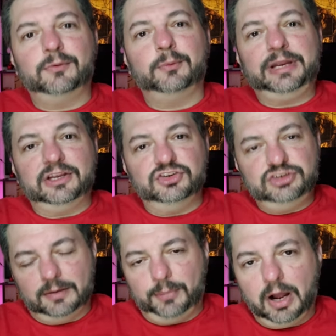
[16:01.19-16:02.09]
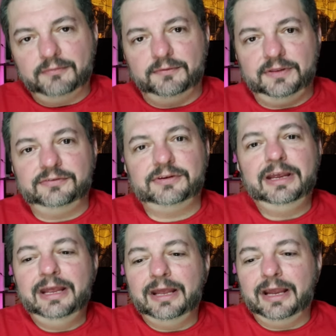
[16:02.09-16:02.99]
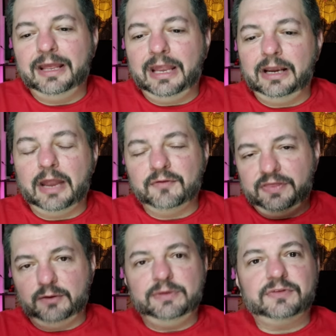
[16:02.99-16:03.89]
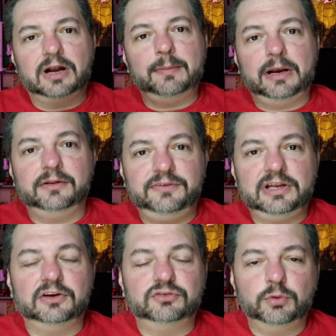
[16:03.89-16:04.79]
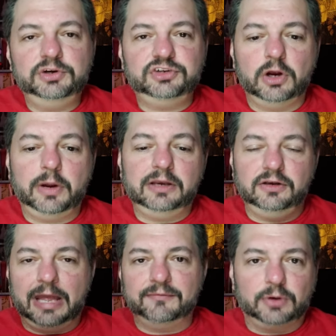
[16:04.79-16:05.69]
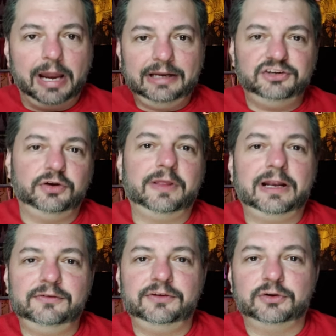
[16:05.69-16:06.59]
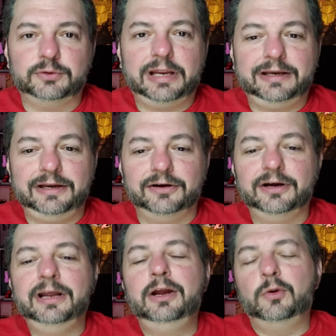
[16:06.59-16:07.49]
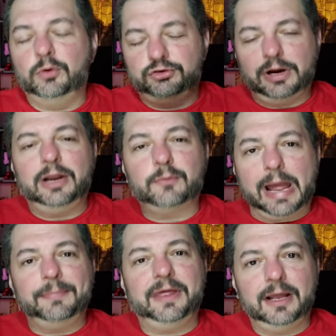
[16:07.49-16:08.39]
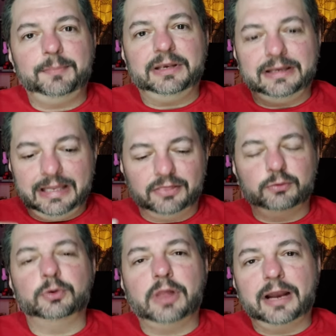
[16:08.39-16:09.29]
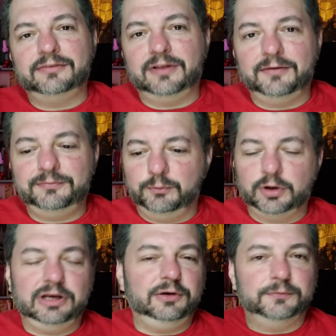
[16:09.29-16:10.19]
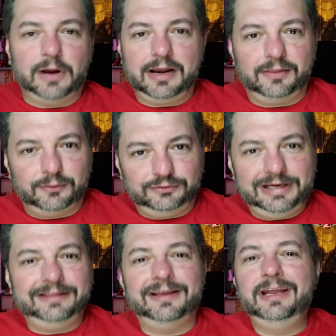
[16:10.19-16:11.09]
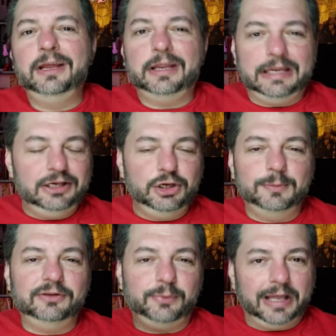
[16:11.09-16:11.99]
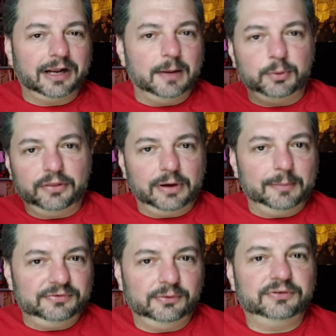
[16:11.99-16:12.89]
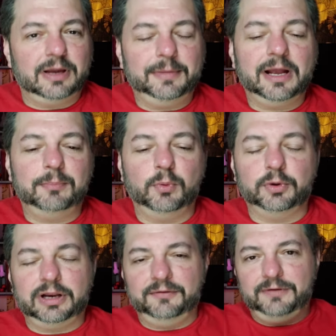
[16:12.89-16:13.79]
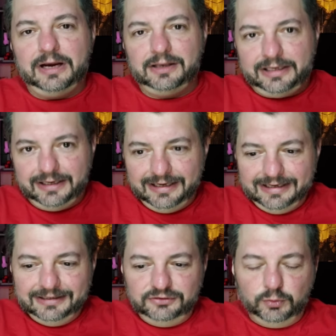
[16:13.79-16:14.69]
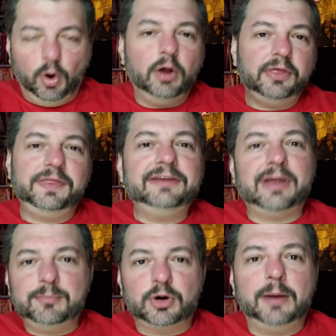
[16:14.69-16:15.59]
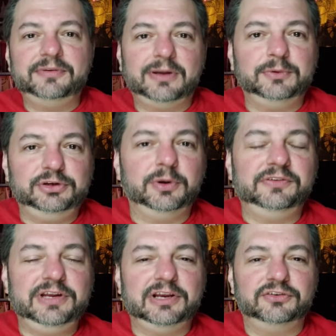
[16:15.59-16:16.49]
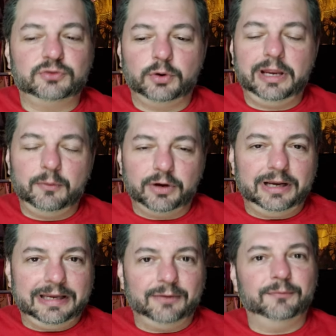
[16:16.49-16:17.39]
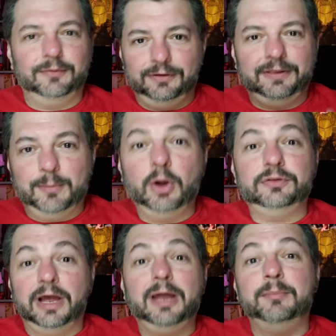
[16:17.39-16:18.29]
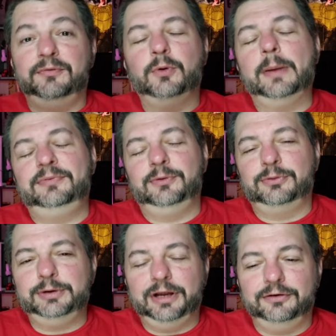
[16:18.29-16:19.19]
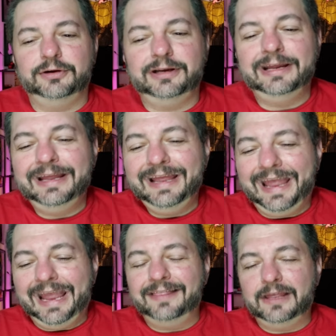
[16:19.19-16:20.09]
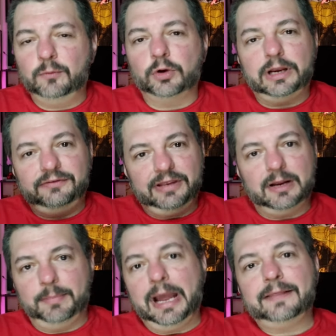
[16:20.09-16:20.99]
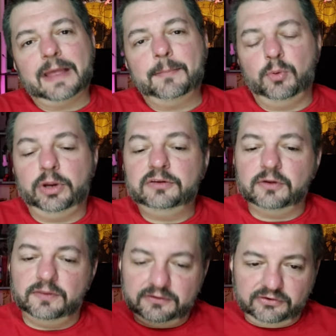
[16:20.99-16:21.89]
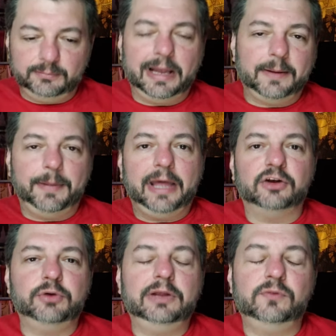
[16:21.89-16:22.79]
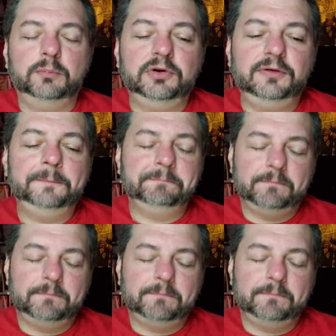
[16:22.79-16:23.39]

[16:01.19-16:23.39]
where we can jump off of this uh, and everything we've talked about on Seek and Destroy show and that variety show that I used to create here. We're trying to wrap that up and get through a lot of stuff. We're going to do Friday the thirteenth. Inhumans, we got a couple other episodes coming up where we're going to finally do all the things I promised I would do on Seek and Destroy, and we're going to get them all done before episode three hundred, and then we're going to say goodbye at that point. So this is my goodbye to Transformers.